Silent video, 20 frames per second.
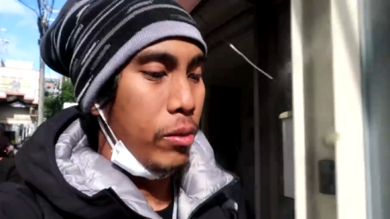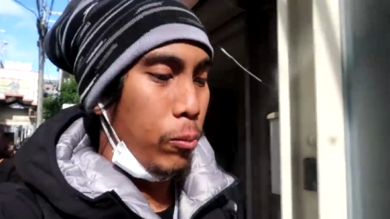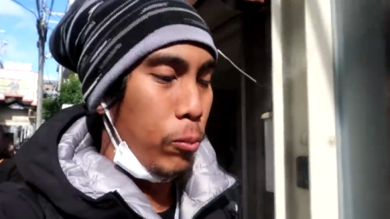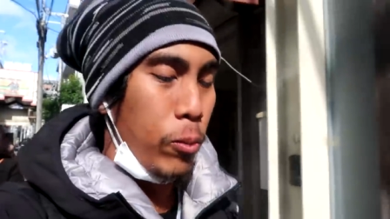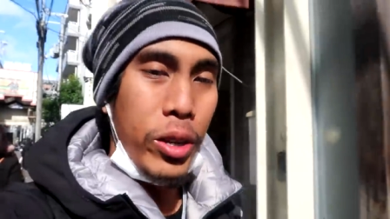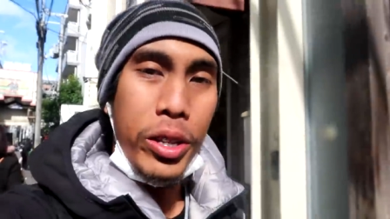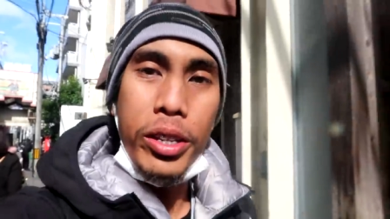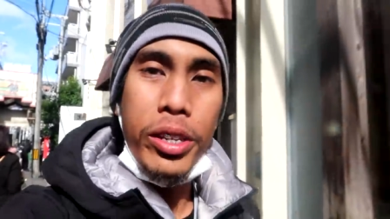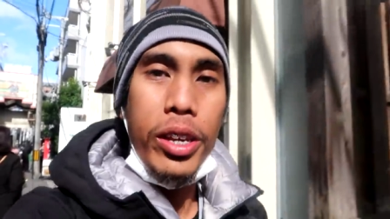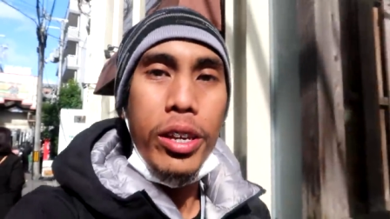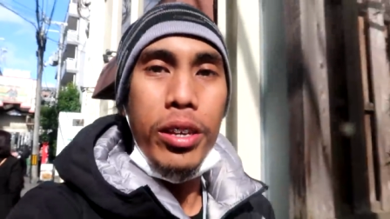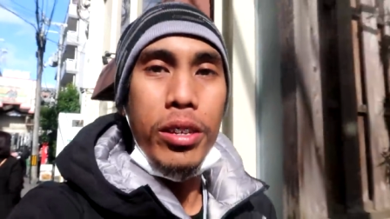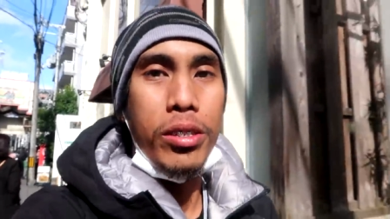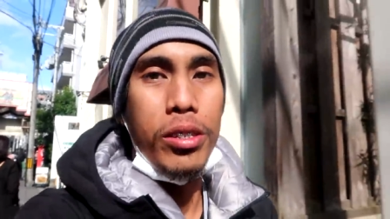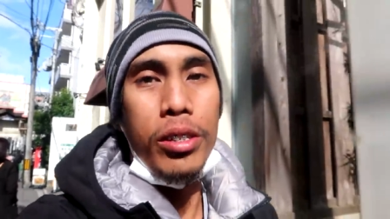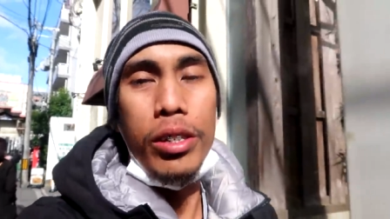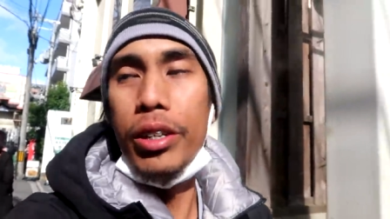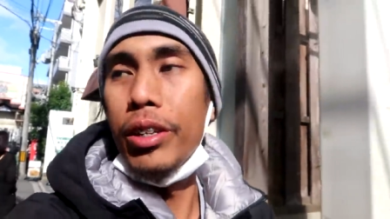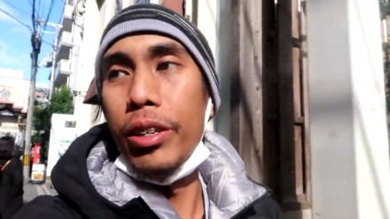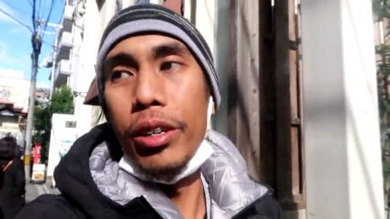one day
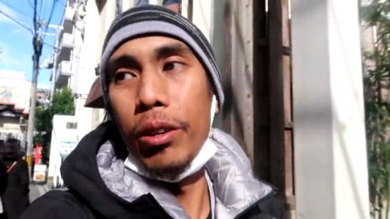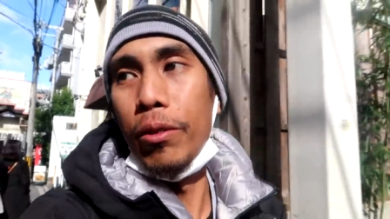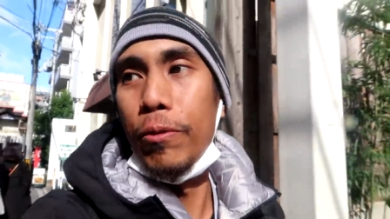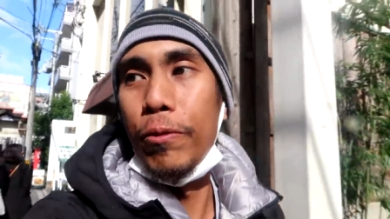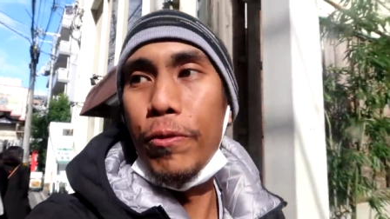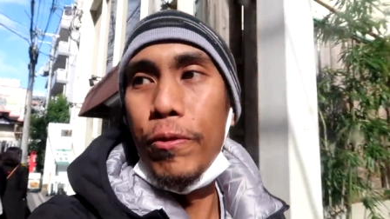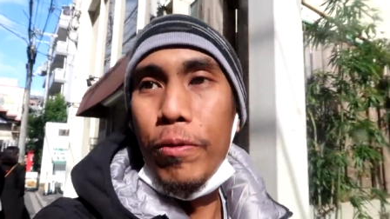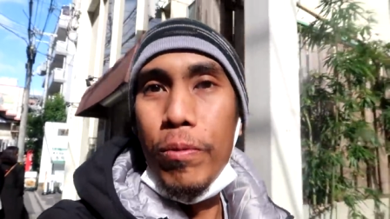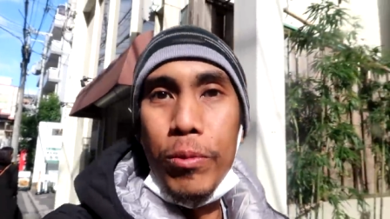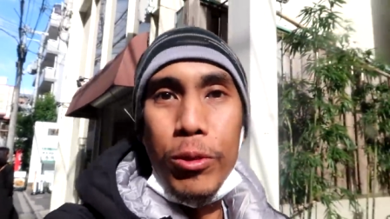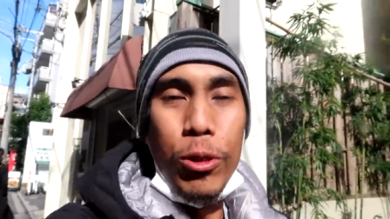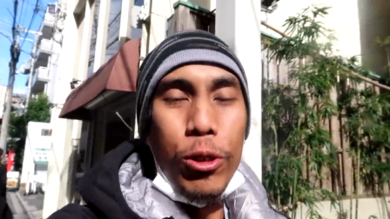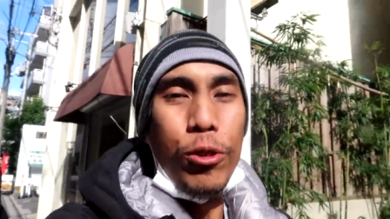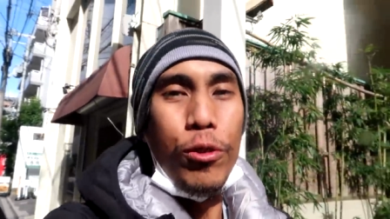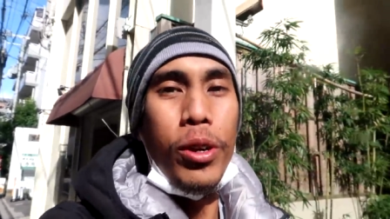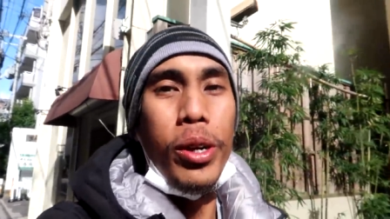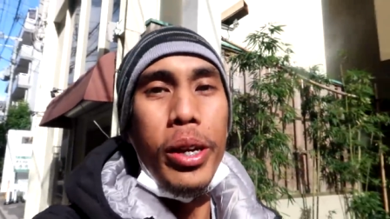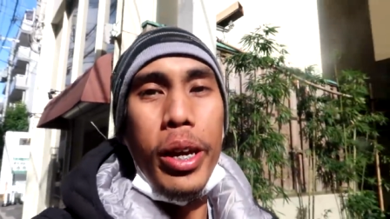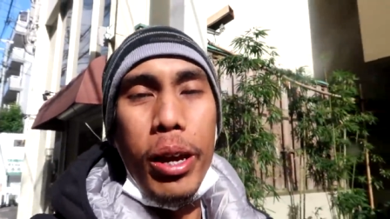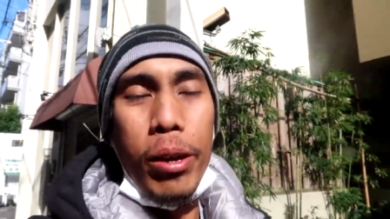isn't enough to
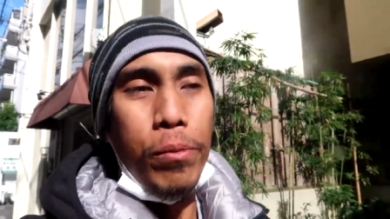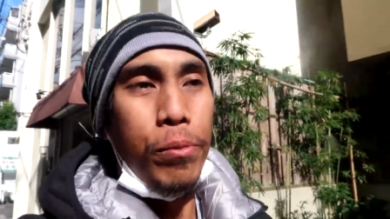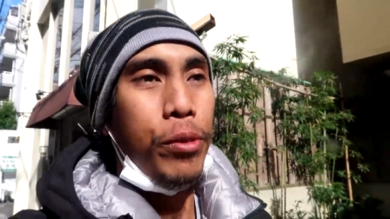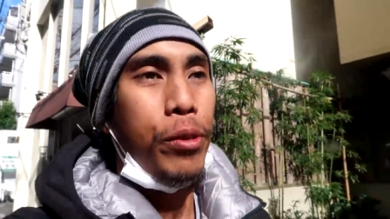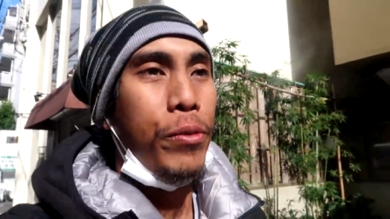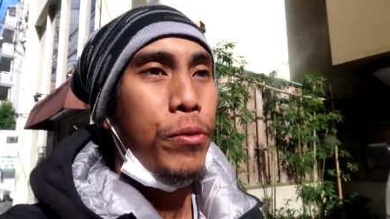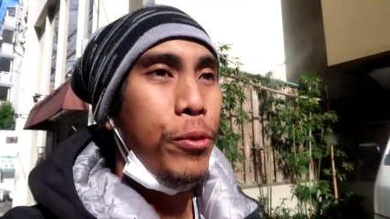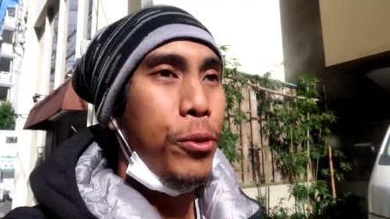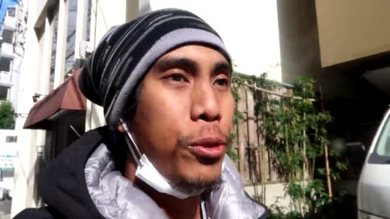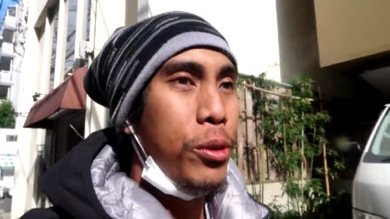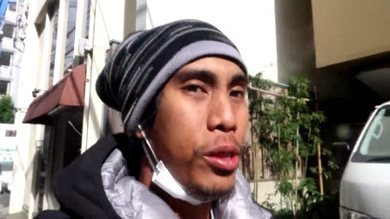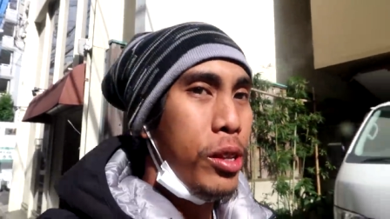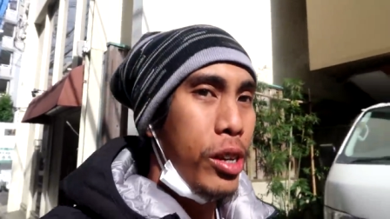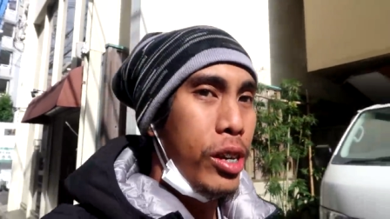try every food